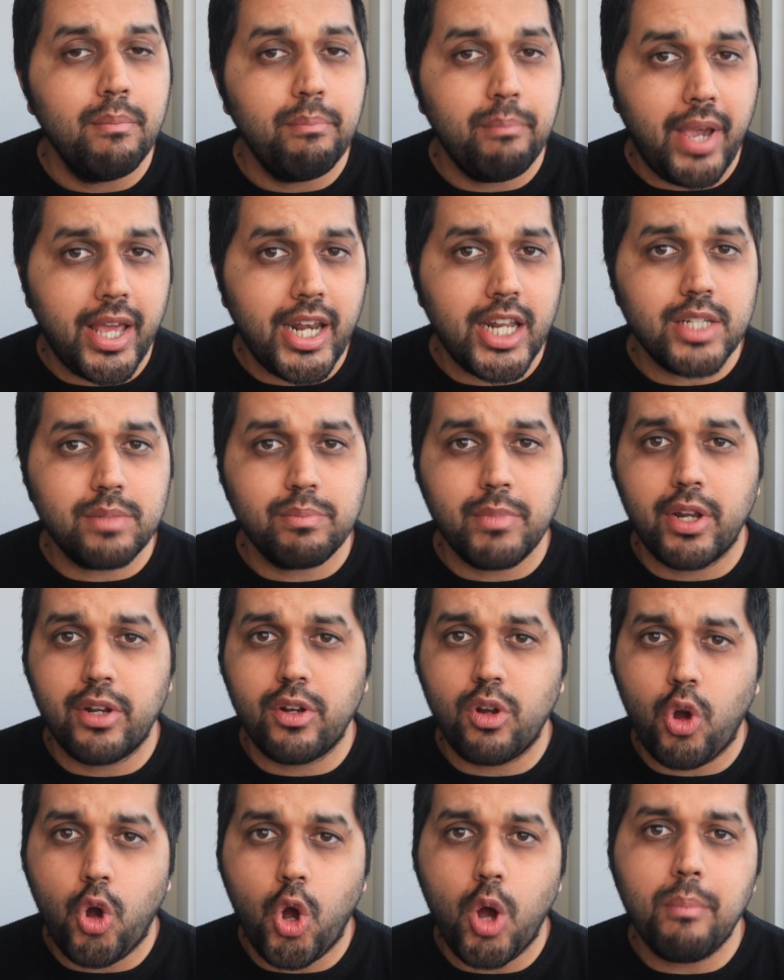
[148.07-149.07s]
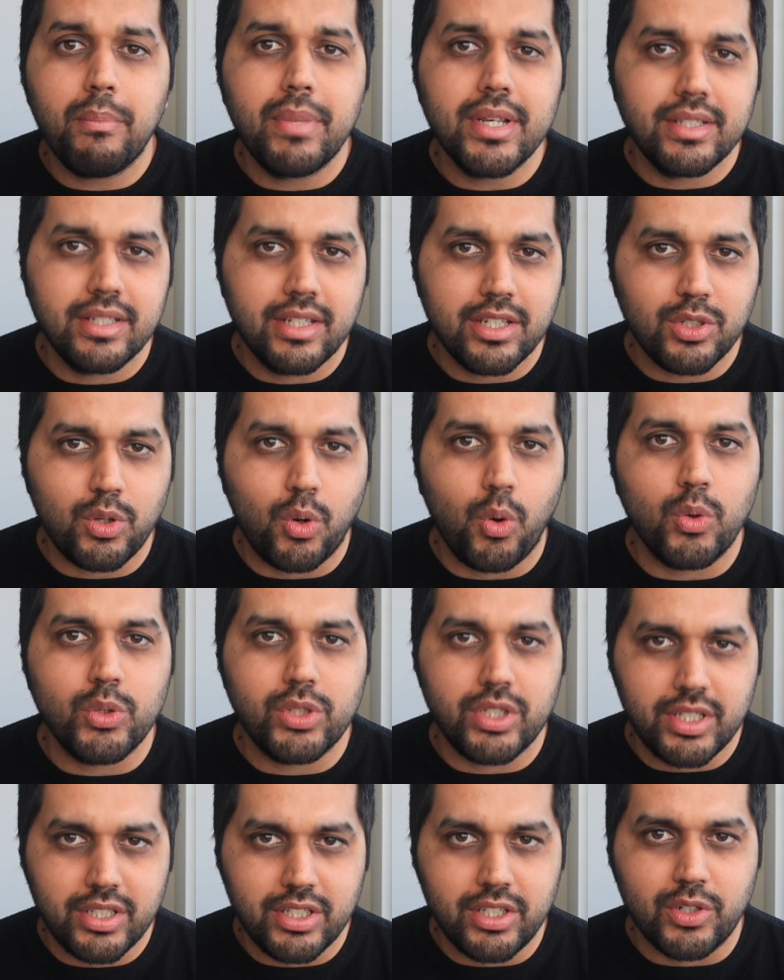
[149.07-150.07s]
management or business
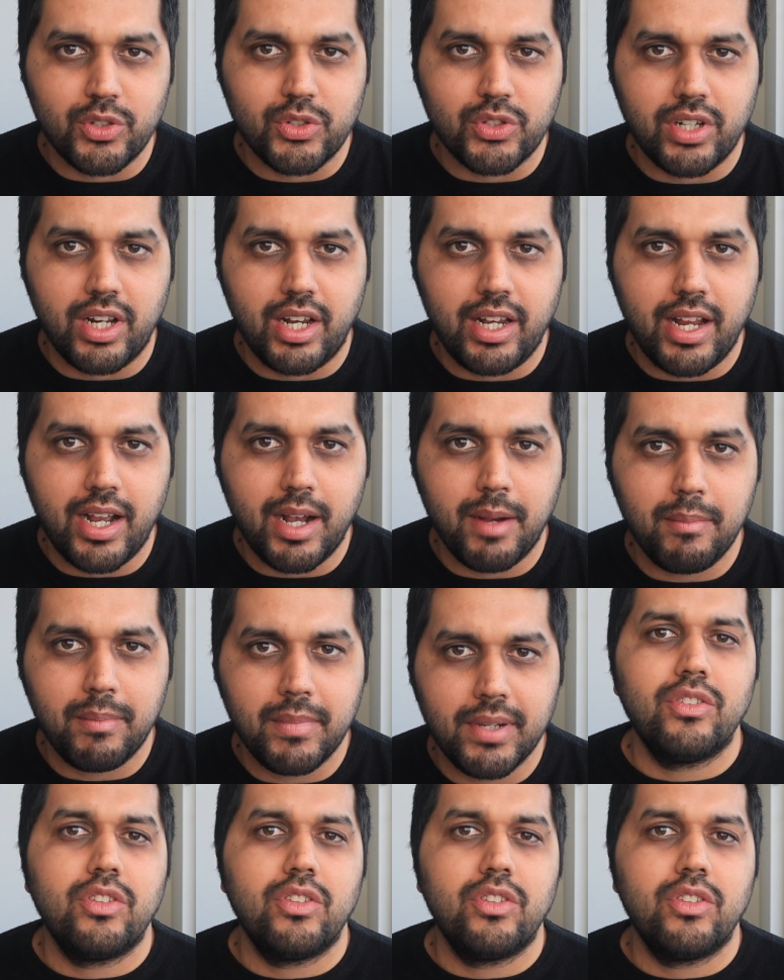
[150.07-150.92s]
courses in Australia.